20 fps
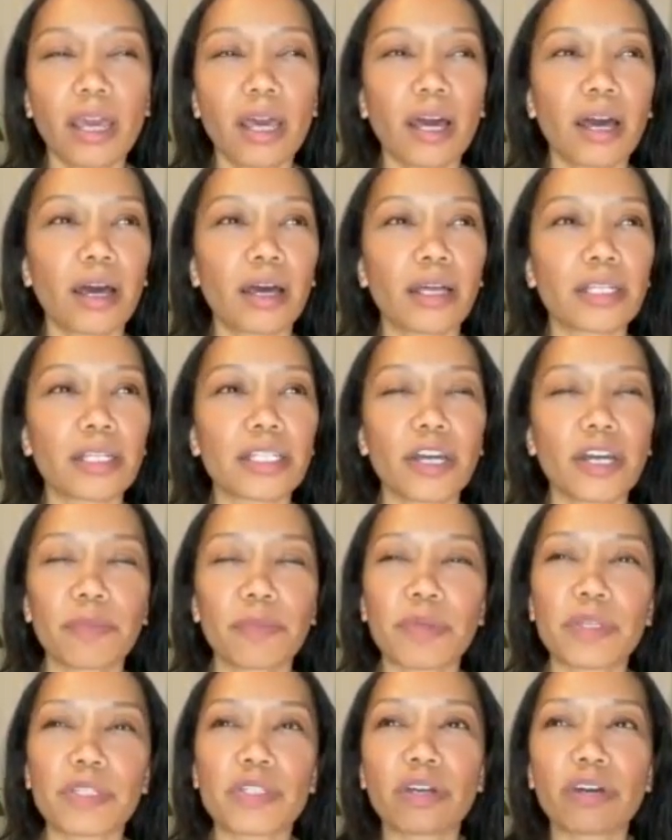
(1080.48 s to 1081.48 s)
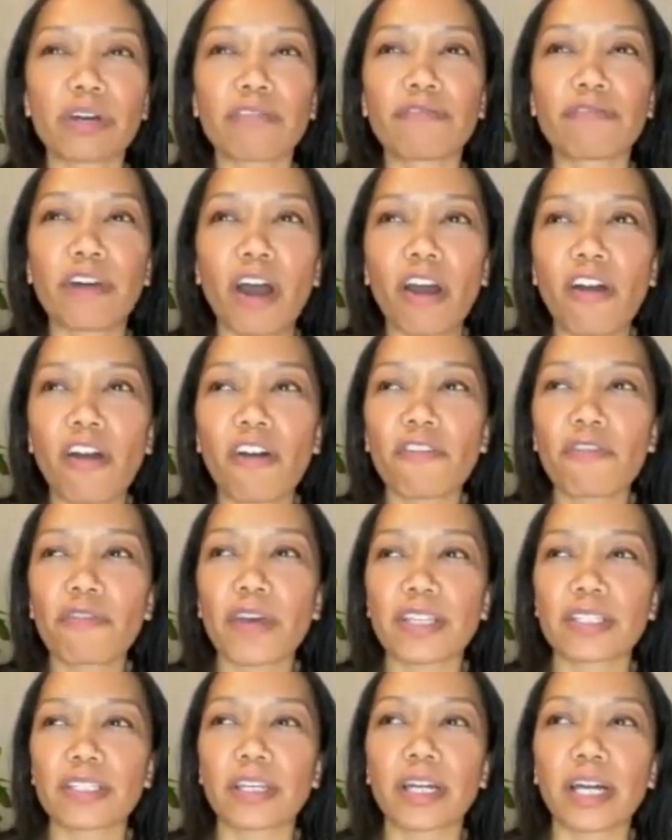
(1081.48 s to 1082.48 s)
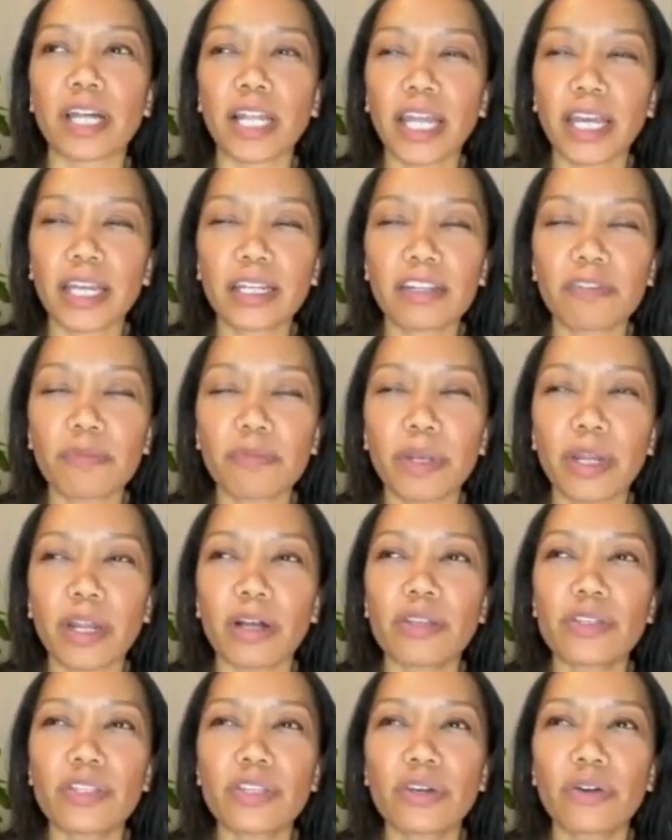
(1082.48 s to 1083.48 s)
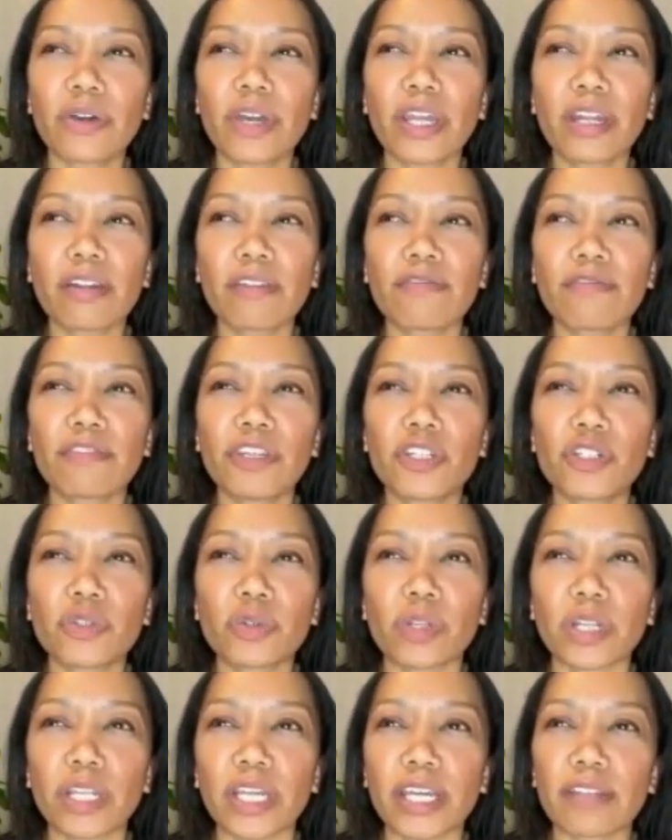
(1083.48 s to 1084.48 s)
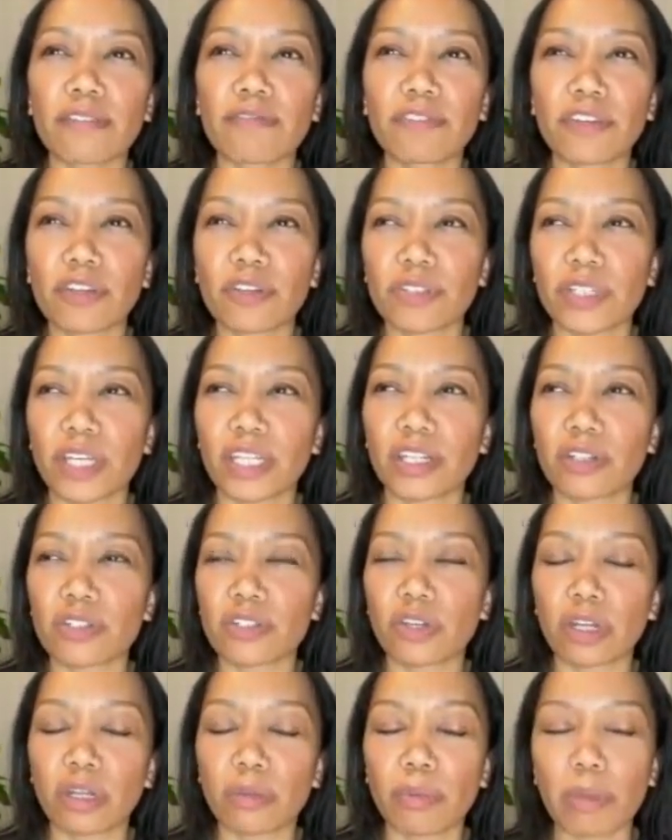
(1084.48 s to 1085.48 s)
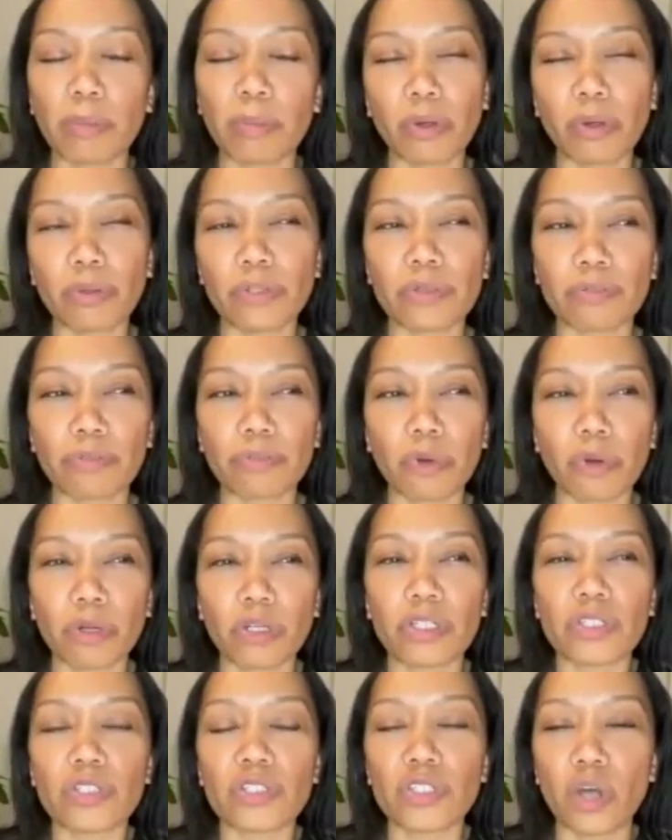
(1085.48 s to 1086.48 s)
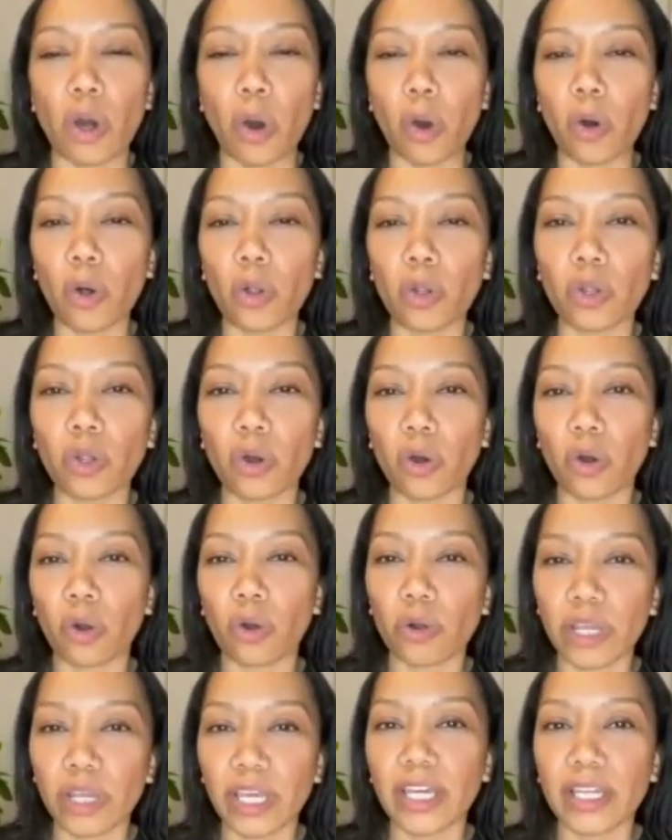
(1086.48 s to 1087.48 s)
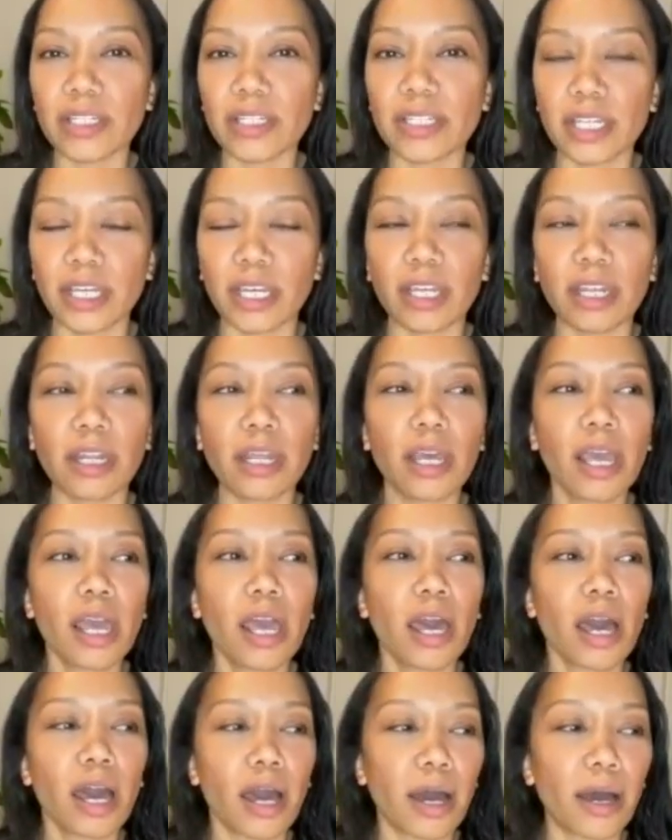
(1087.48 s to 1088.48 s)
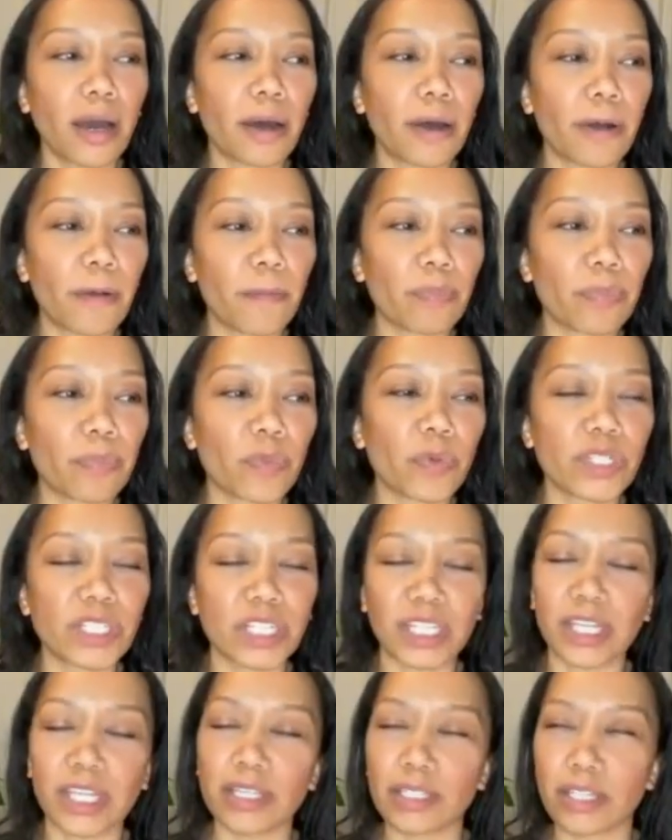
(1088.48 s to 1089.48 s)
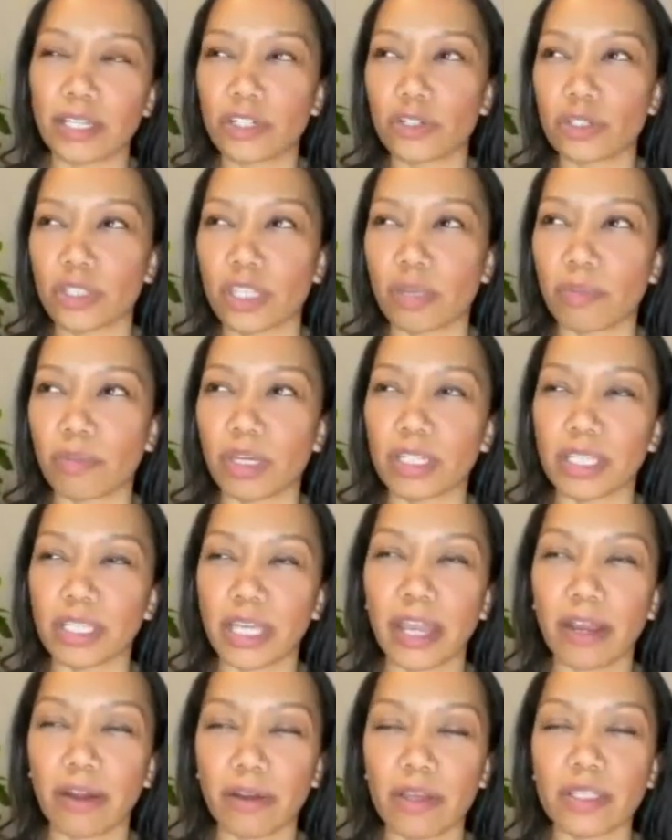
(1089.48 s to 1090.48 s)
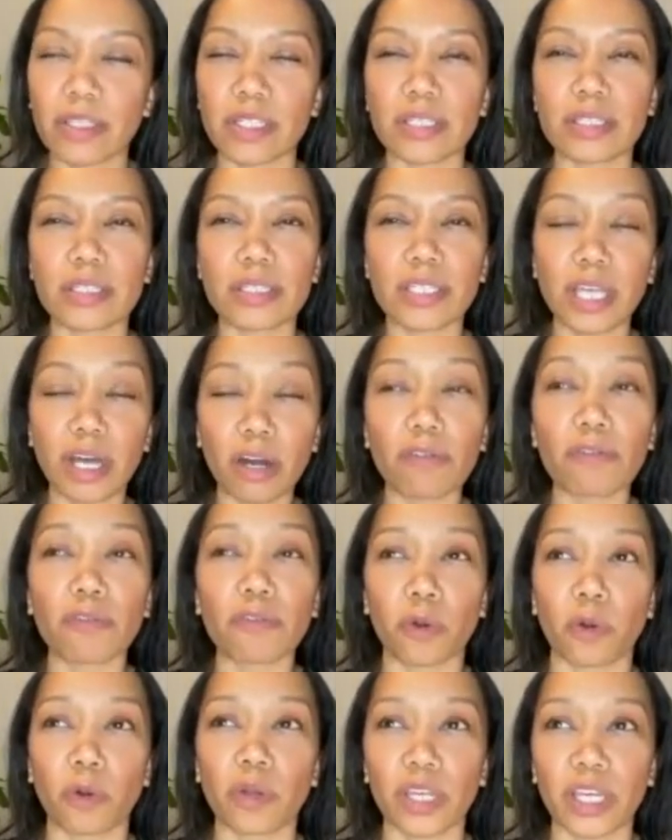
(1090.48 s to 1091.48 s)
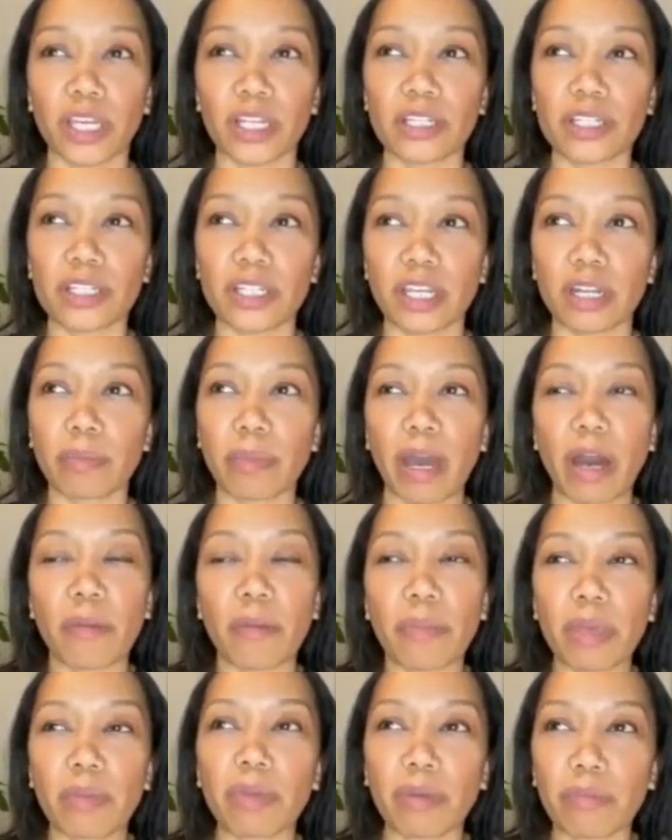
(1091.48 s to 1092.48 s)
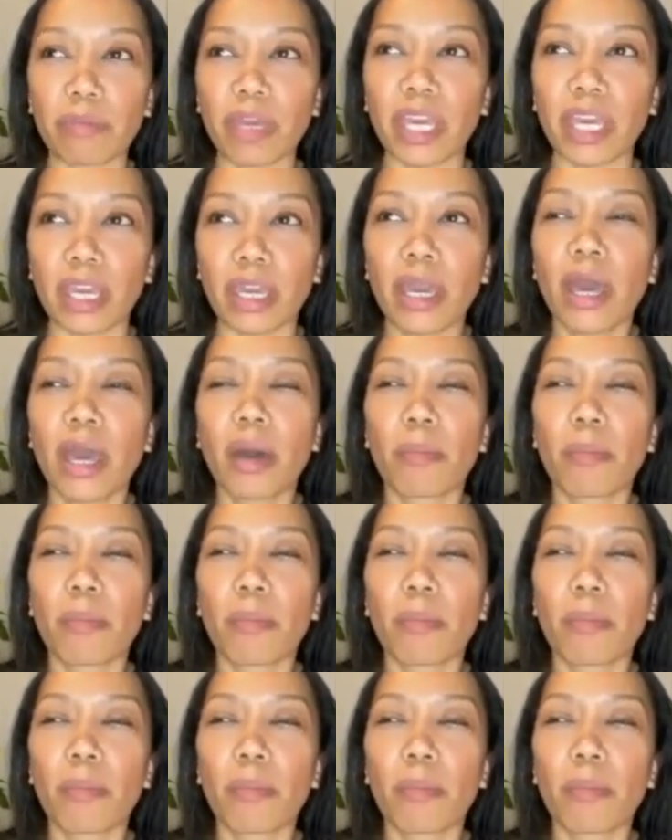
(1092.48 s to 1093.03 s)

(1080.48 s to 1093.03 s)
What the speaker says: To help us to evolve as a collective, but also individually. It feels like there's going to be more soul-oriented, which I think is interesting because Aries is self-oriented about me, me, me.